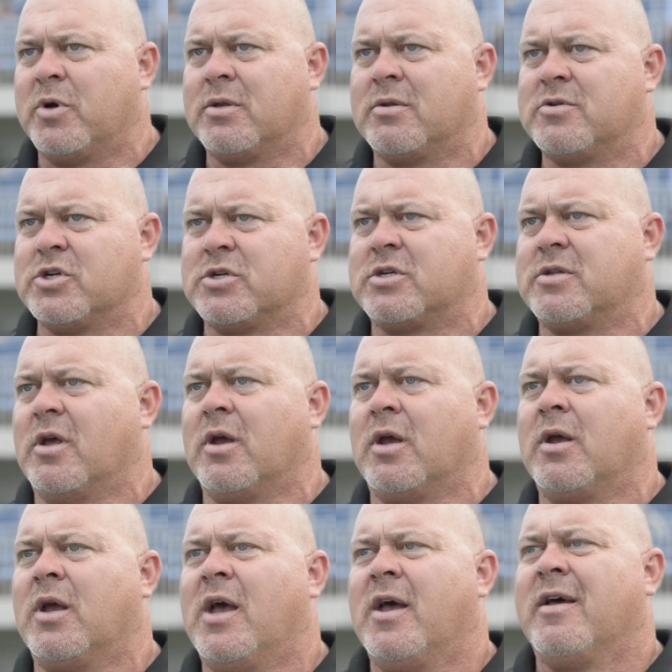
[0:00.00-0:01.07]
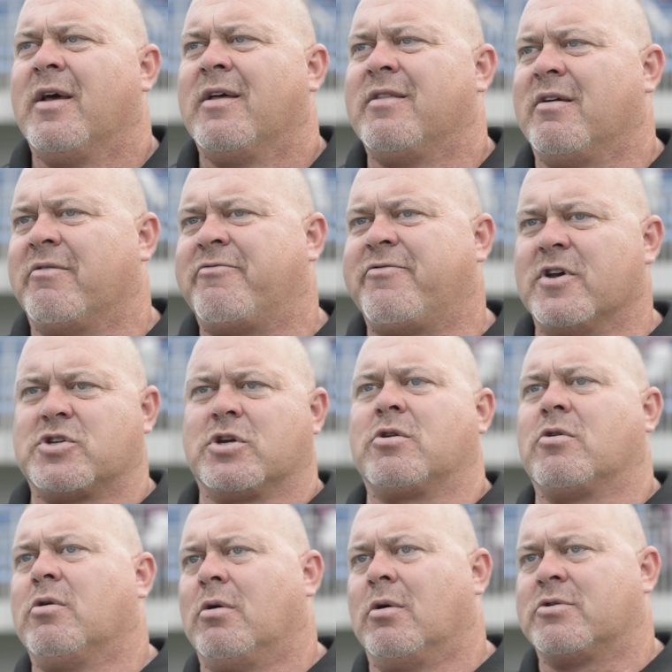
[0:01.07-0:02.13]
But just the, the
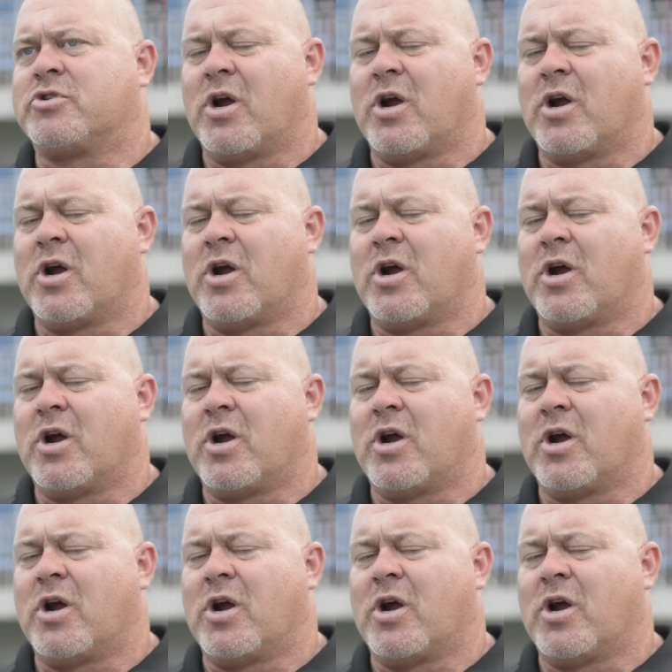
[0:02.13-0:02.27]
physical,